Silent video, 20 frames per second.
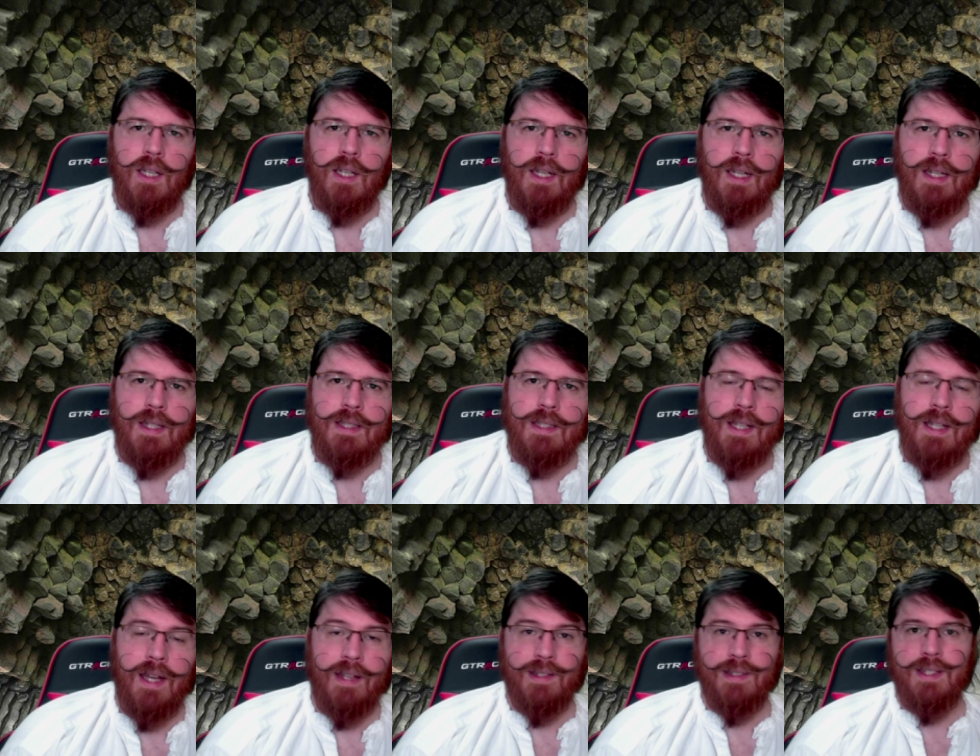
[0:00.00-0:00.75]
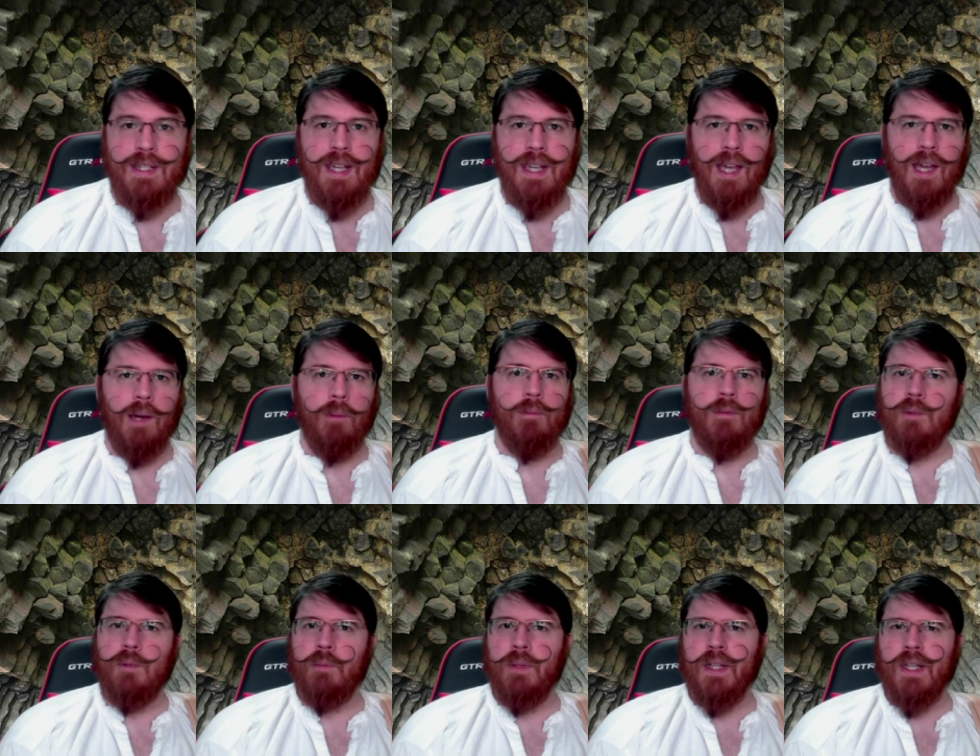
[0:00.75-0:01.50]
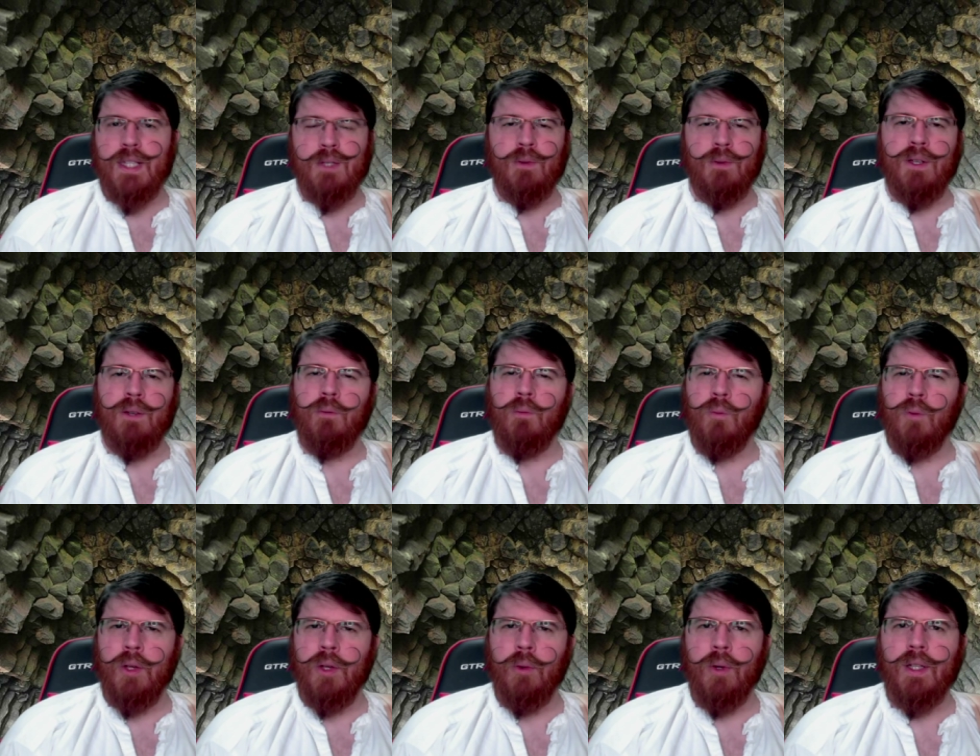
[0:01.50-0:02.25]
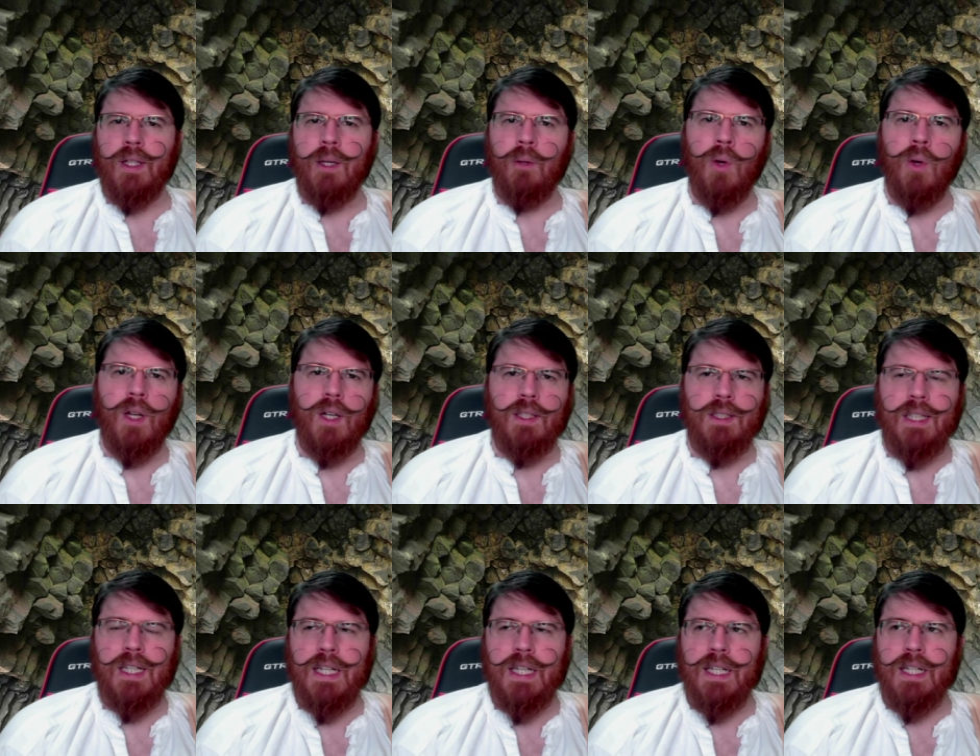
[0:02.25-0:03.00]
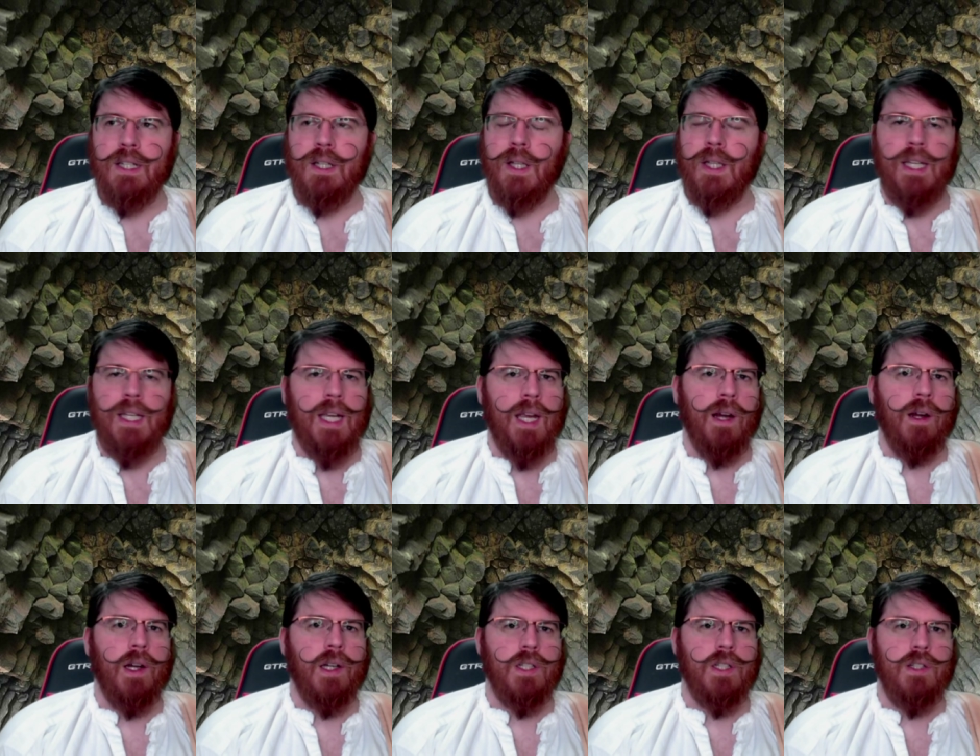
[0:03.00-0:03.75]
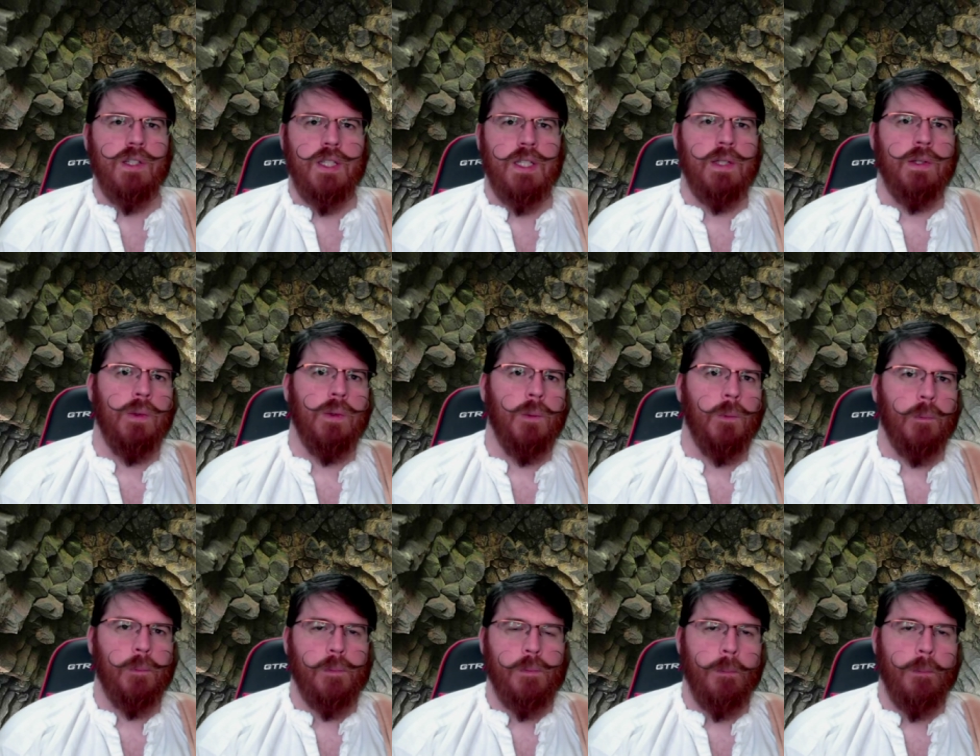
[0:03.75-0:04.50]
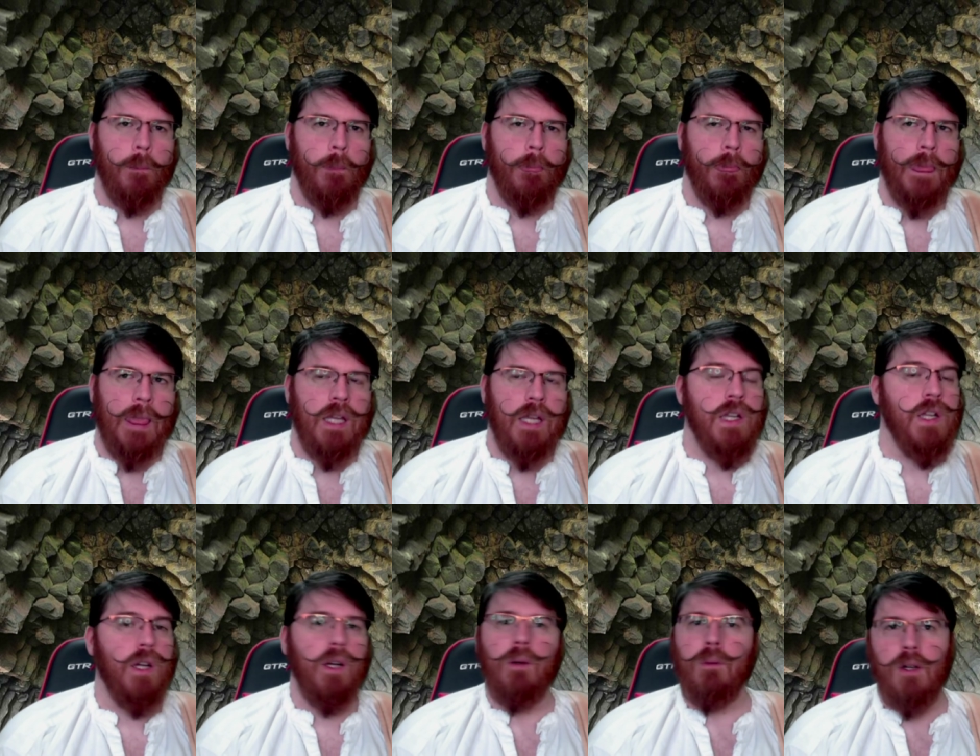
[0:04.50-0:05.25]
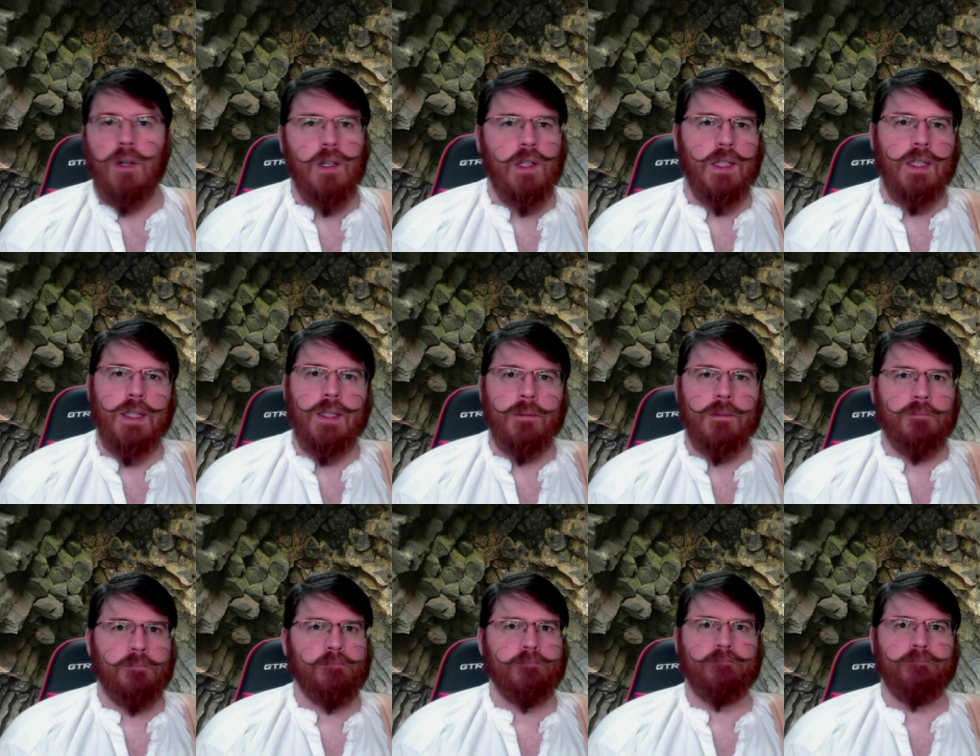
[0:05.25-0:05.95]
as as DMs because we we really want to lean in on the characters who, you know, are